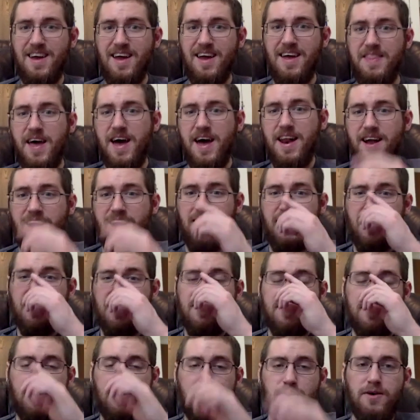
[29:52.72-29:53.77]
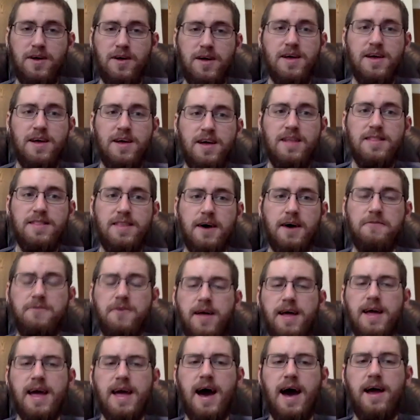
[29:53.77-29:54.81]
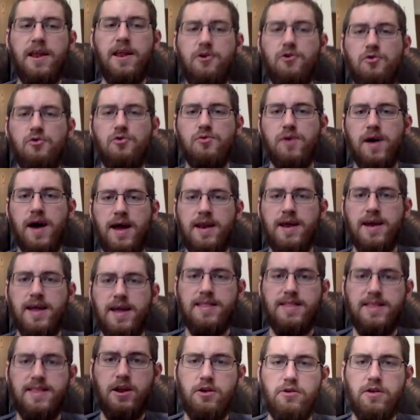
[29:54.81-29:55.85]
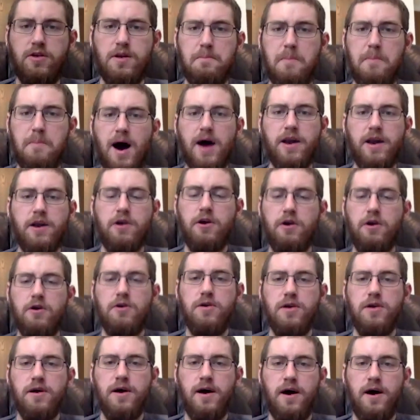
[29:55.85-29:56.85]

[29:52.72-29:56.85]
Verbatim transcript: in that area. So definitely a guy to kind of continue to monitor.